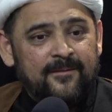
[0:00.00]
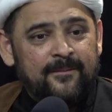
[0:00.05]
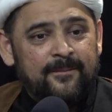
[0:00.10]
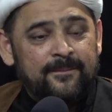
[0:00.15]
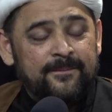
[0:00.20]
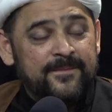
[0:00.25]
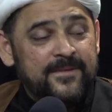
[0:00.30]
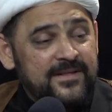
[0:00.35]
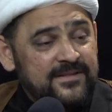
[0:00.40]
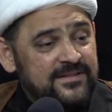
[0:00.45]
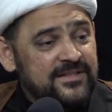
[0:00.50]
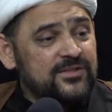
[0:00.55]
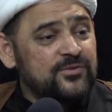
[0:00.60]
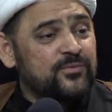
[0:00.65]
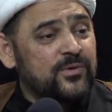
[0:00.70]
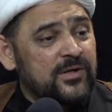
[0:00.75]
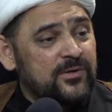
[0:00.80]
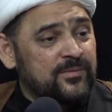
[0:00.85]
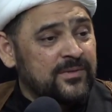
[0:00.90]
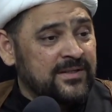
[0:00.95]
This is
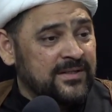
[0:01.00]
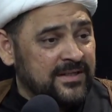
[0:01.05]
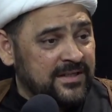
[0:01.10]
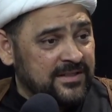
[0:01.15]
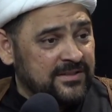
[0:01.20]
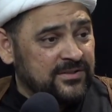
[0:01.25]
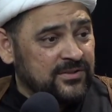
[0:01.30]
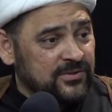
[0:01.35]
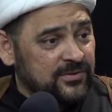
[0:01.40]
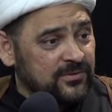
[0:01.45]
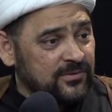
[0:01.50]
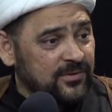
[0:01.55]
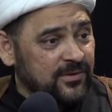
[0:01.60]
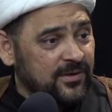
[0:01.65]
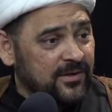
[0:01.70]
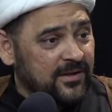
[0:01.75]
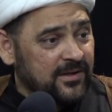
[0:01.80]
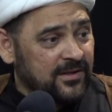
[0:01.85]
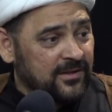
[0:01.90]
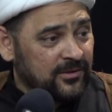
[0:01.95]
where we need to
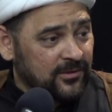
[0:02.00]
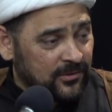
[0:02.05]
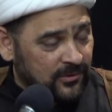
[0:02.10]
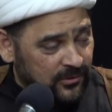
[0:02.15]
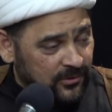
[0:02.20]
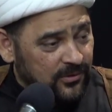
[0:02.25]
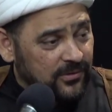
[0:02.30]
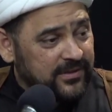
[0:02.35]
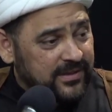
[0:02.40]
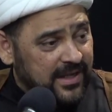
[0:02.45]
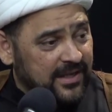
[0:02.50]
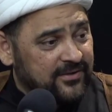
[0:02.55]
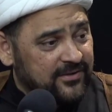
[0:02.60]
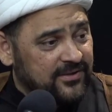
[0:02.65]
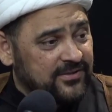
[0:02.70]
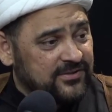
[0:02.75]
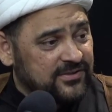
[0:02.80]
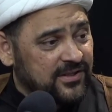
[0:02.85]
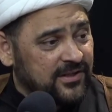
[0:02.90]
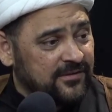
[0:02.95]
look at
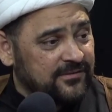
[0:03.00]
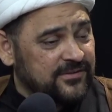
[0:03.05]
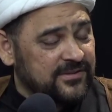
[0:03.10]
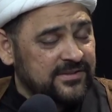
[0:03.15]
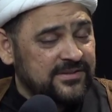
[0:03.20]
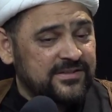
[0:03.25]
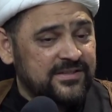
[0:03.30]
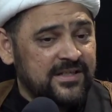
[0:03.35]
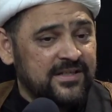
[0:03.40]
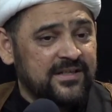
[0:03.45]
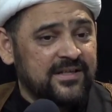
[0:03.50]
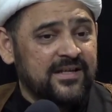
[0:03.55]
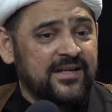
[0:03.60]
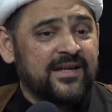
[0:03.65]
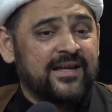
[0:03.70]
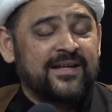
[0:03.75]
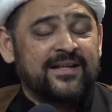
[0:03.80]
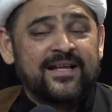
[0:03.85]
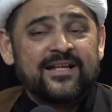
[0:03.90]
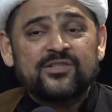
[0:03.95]
ourselves and see.
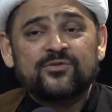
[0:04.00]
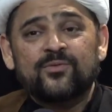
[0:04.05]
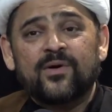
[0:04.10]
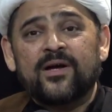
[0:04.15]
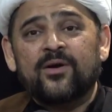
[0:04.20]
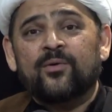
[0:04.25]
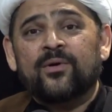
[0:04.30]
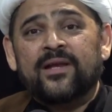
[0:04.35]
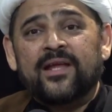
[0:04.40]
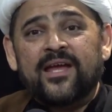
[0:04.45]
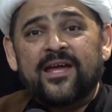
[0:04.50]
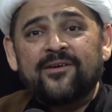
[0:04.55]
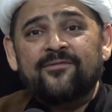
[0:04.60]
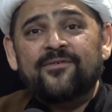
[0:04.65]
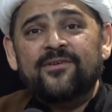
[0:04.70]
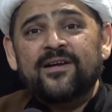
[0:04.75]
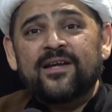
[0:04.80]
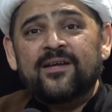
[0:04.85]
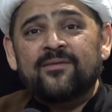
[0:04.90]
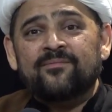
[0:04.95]
And that's why
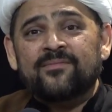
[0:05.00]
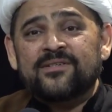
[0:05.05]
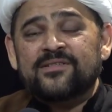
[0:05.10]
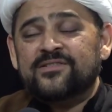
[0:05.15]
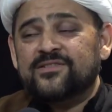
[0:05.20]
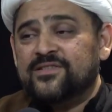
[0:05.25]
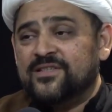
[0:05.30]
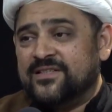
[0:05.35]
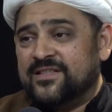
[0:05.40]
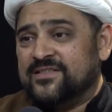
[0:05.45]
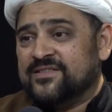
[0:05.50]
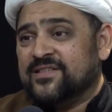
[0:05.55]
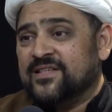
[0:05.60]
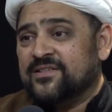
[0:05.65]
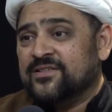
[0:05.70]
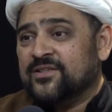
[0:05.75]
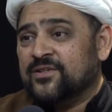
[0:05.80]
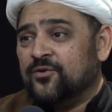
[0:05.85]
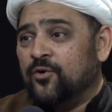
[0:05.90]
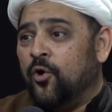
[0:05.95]
whenever a masjid, a
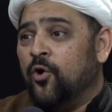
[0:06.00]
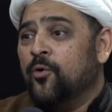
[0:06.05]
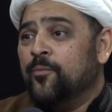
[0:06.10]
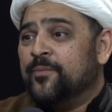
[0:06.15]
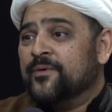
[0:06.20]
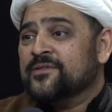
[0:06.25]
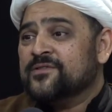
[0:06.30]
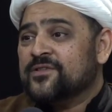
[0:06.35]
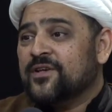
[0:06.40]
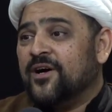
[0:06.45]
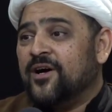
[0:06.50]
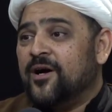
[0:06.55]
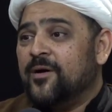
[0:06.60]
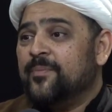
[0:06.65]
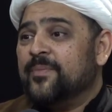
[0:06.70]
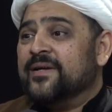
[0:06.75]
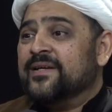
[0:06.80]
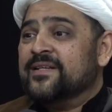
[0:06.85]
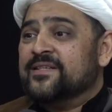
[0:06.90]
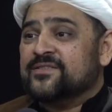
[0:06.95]
center opens
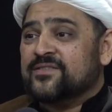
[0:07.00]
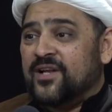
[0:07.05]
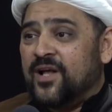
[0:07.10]
up, it is an